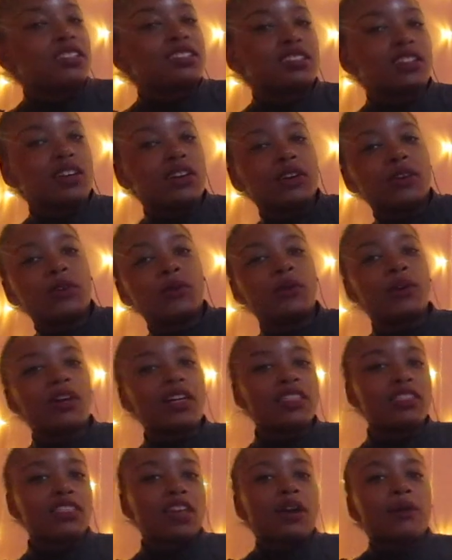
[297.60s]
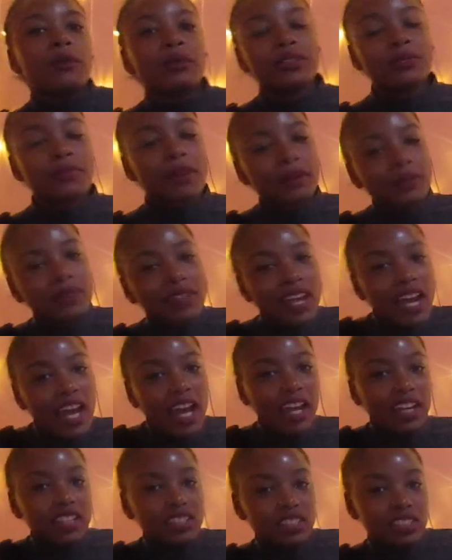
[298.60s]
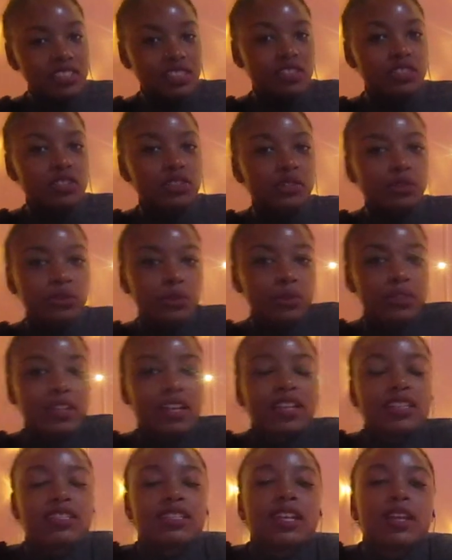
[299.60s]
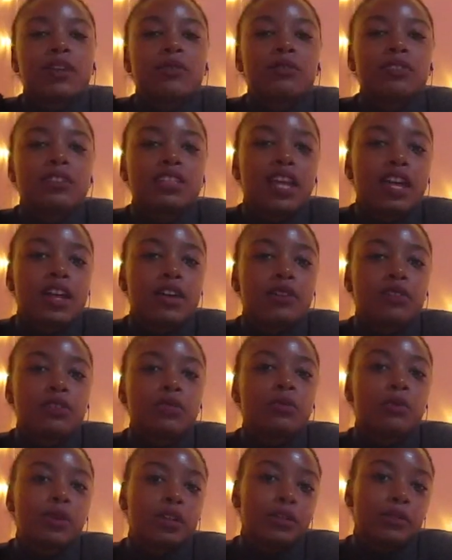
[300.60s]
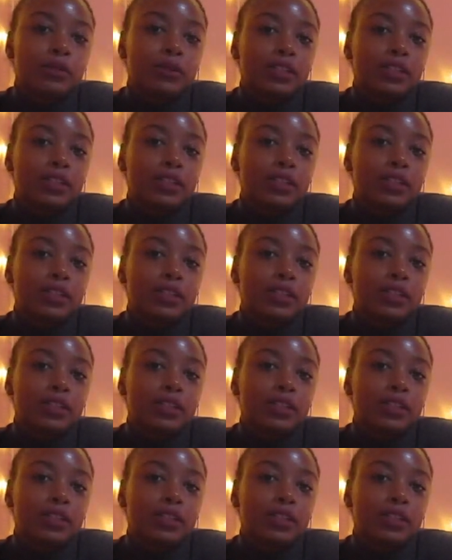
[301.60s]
So that was my reaction to Next Town's Down When